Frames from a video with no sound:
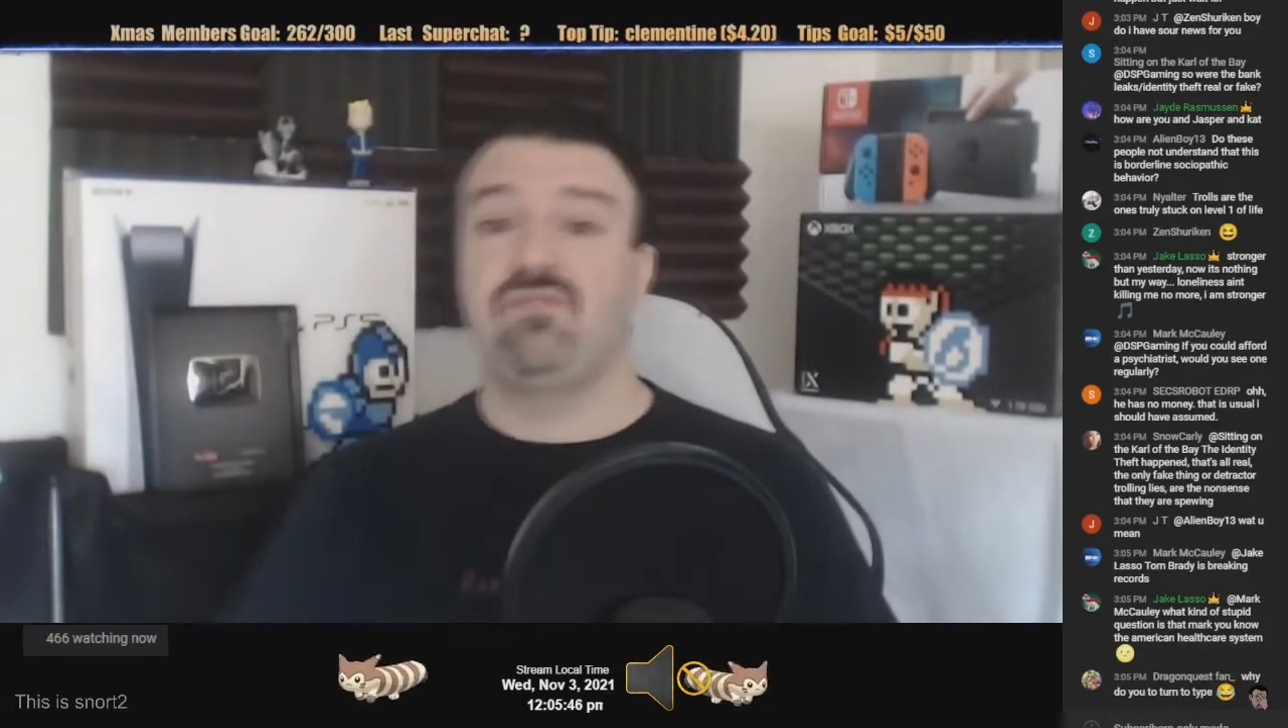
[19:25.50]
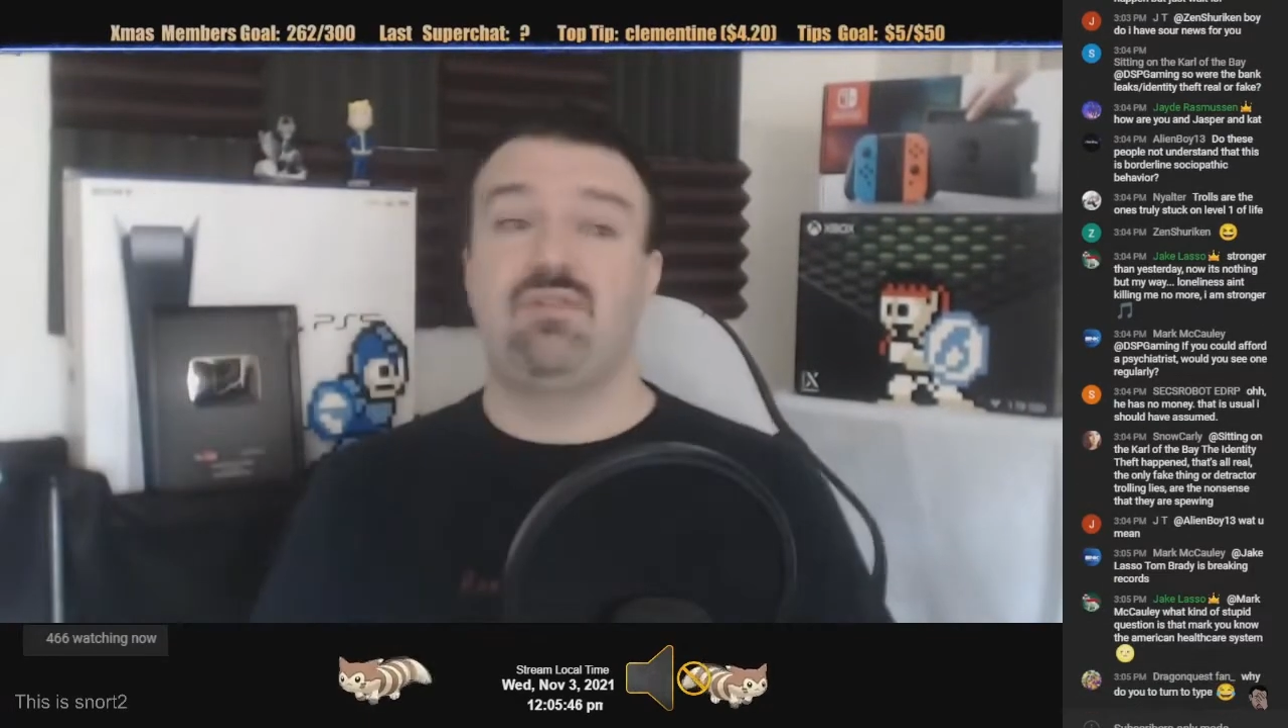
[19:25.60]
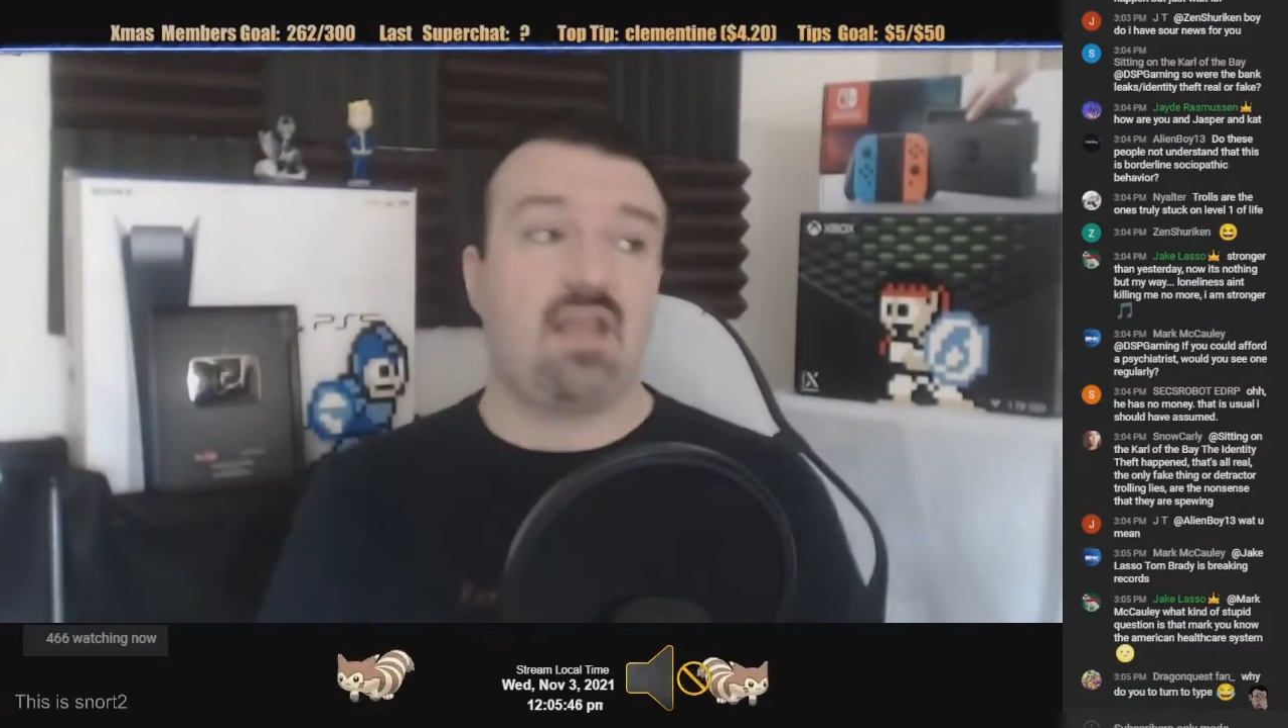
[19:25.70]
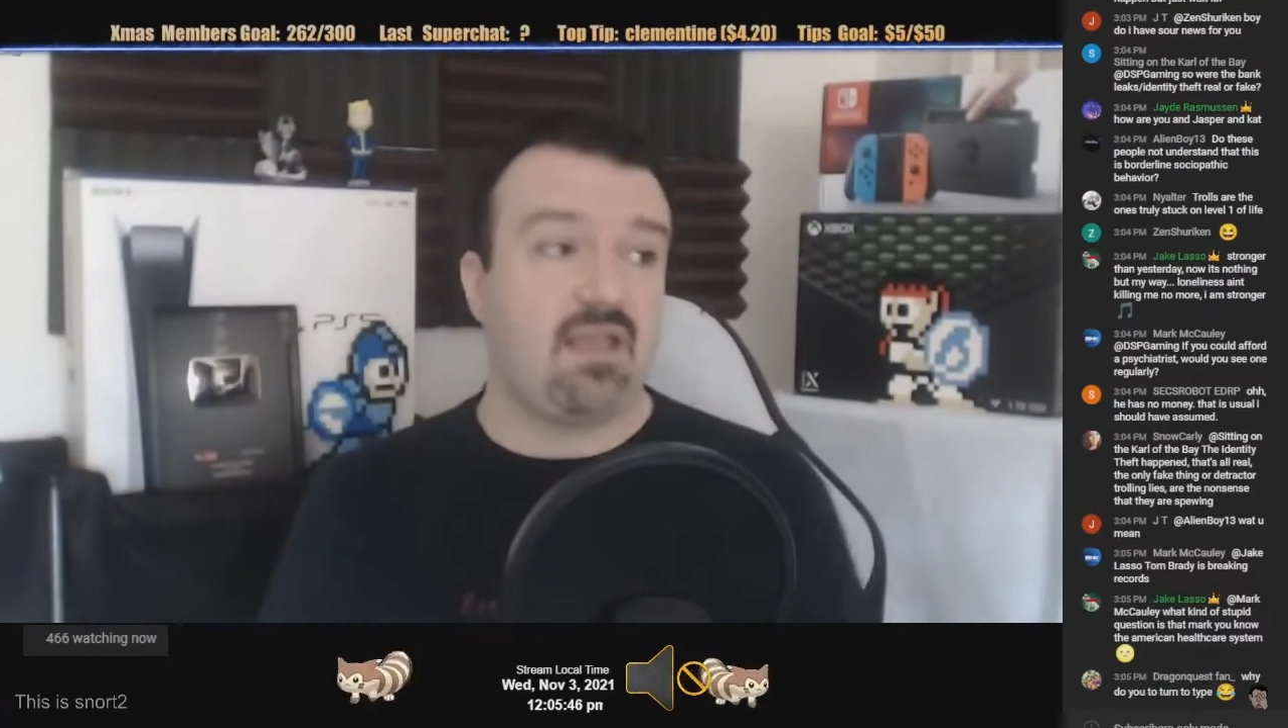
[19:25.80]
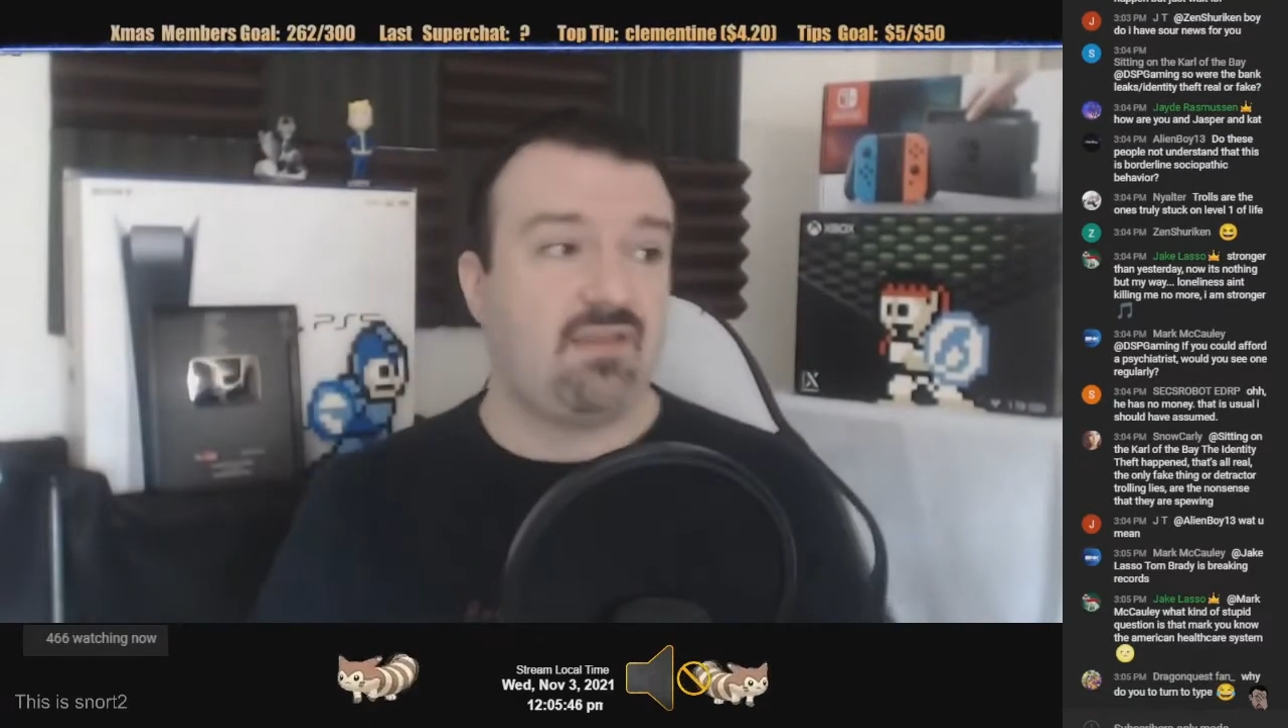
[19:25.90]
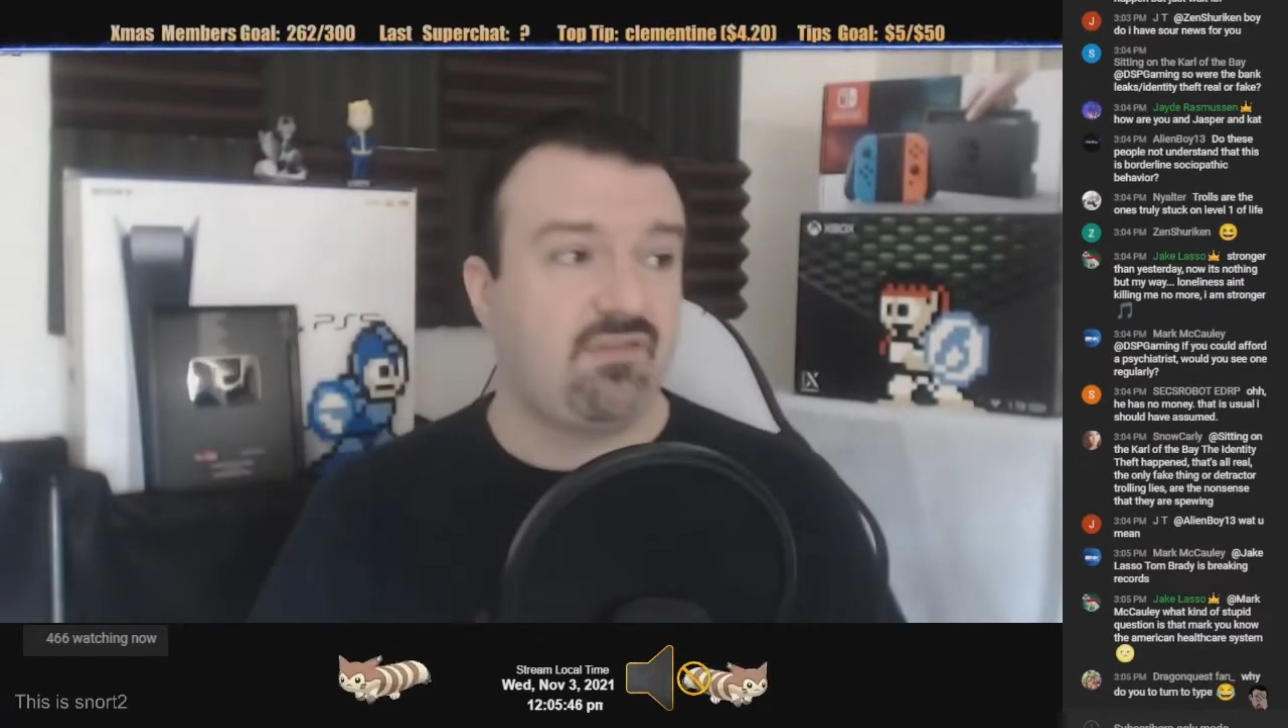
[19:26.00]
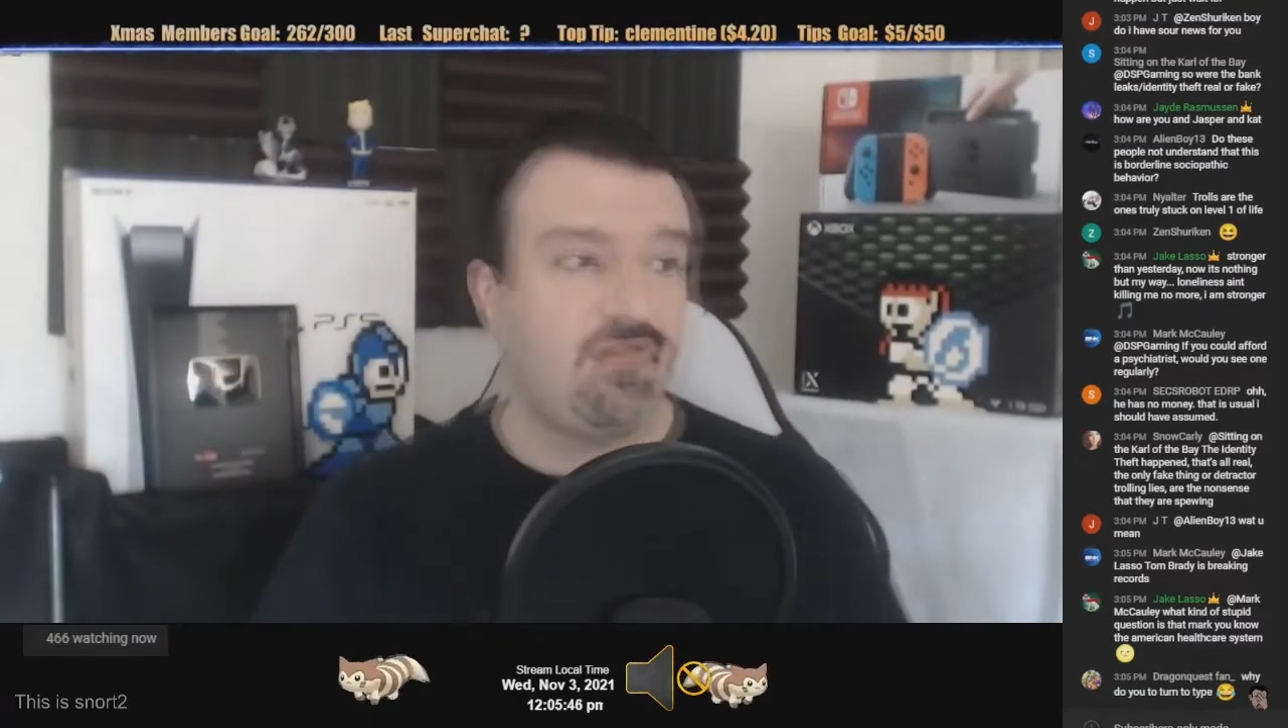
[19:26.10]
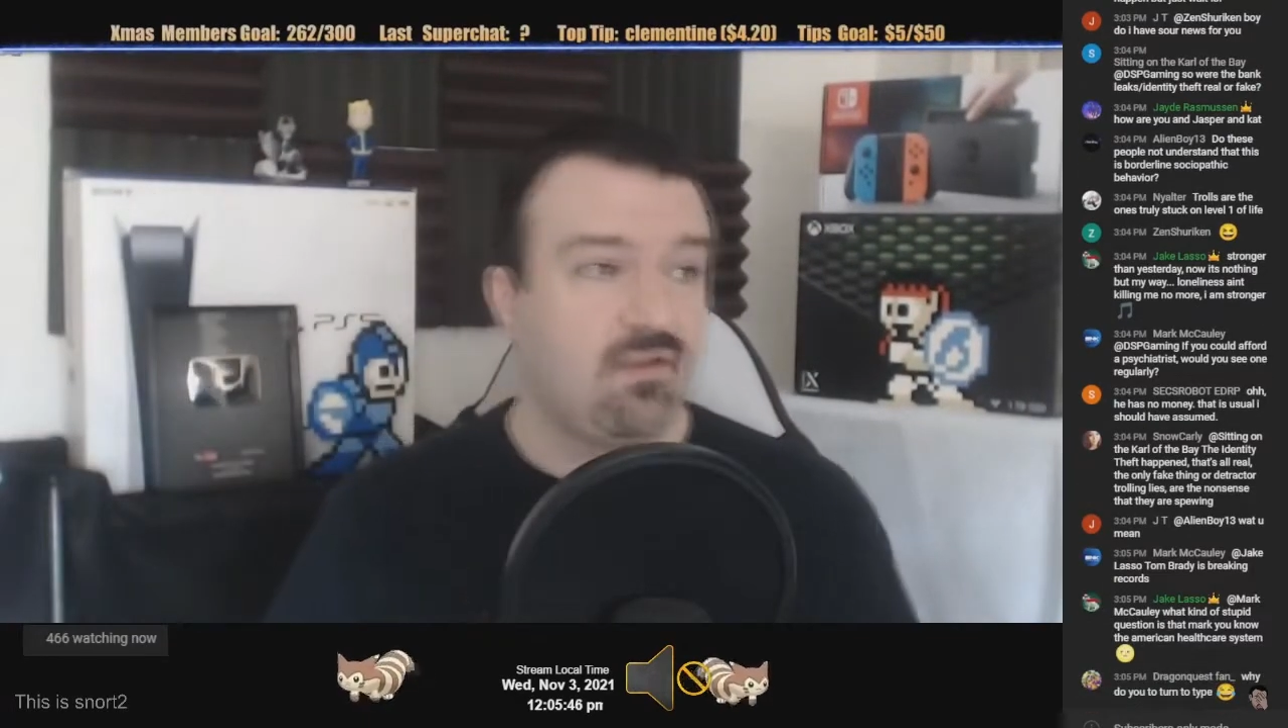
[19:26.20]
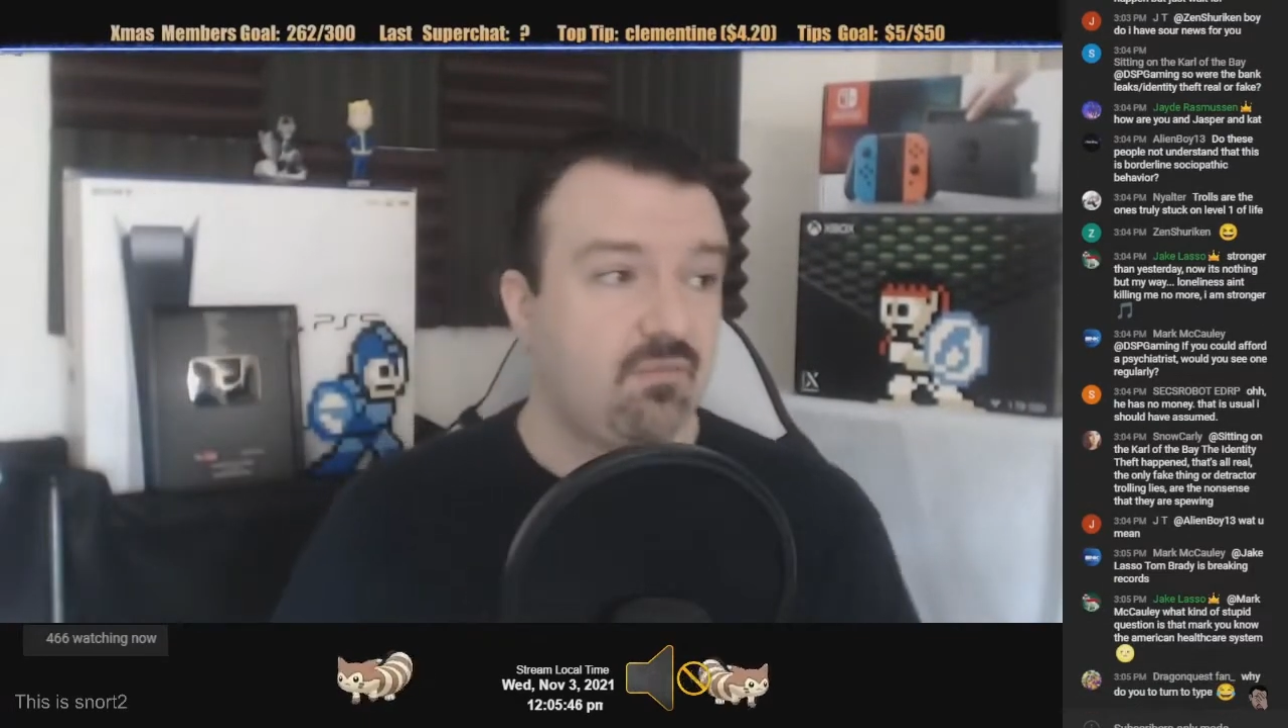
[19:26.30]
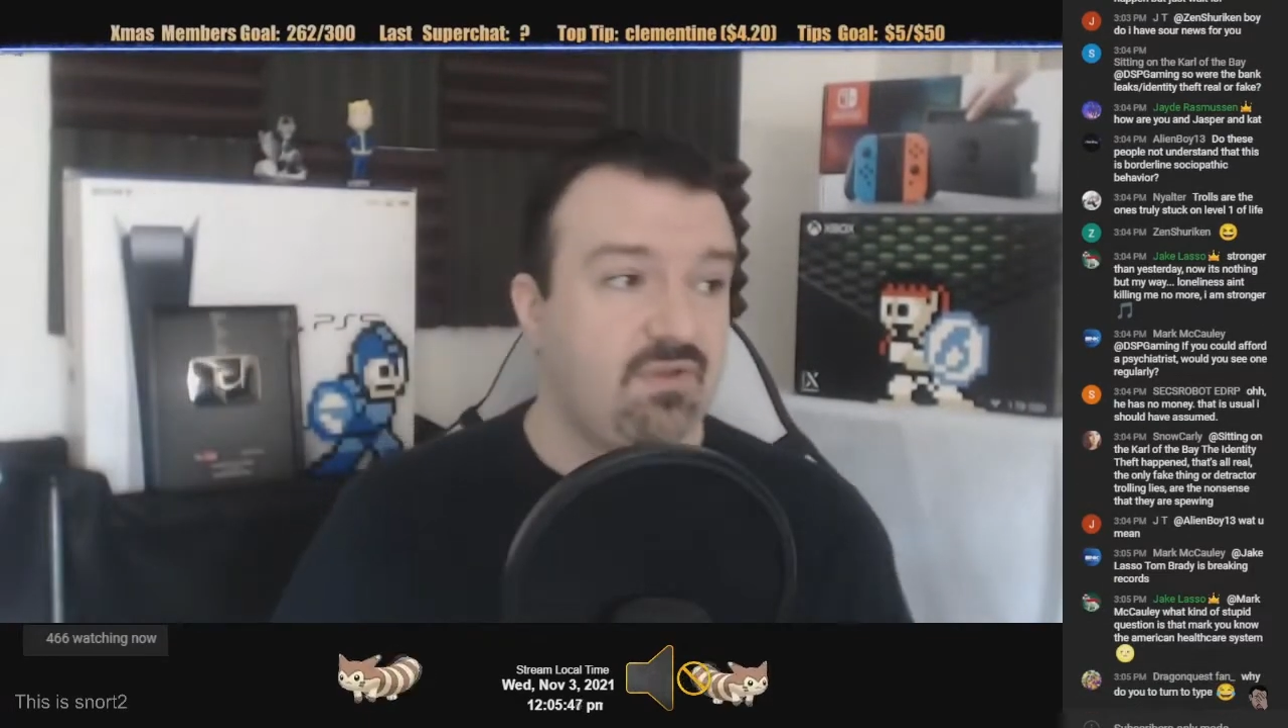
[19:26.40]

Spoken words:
2 days,